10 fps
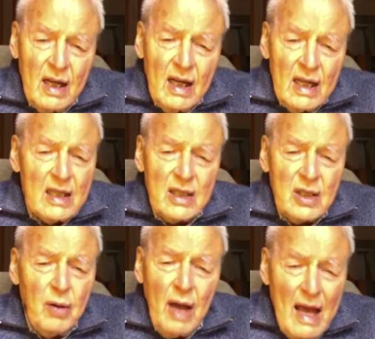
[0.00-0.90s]
It is
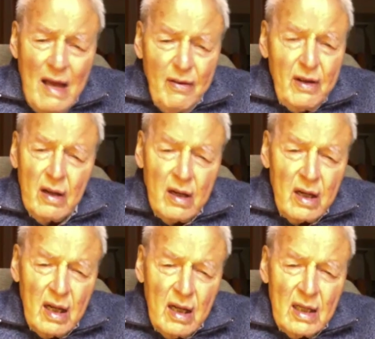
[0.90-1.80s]
so evident
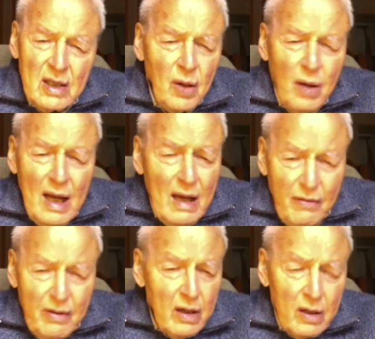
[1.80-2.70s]

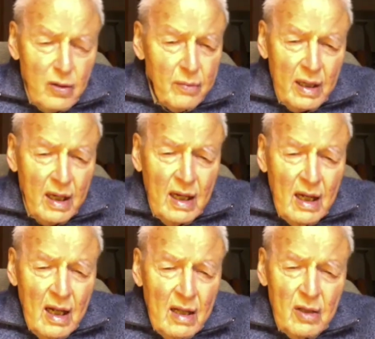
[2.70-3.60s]
to me
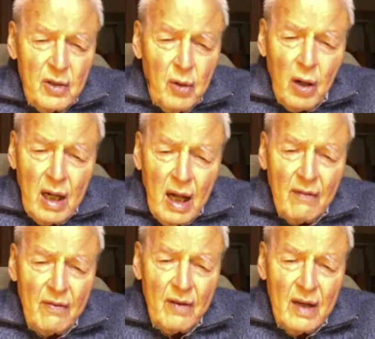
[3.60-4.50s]
that you are
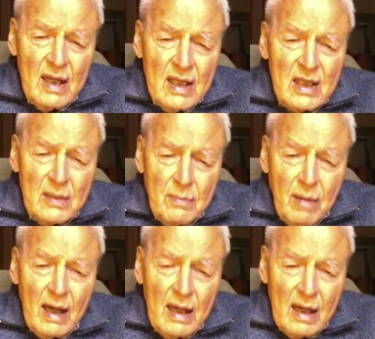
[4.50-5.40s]
love
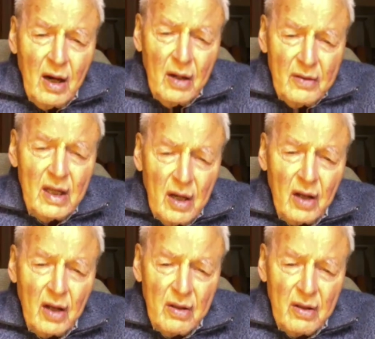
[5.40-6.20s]
smiling on the earth.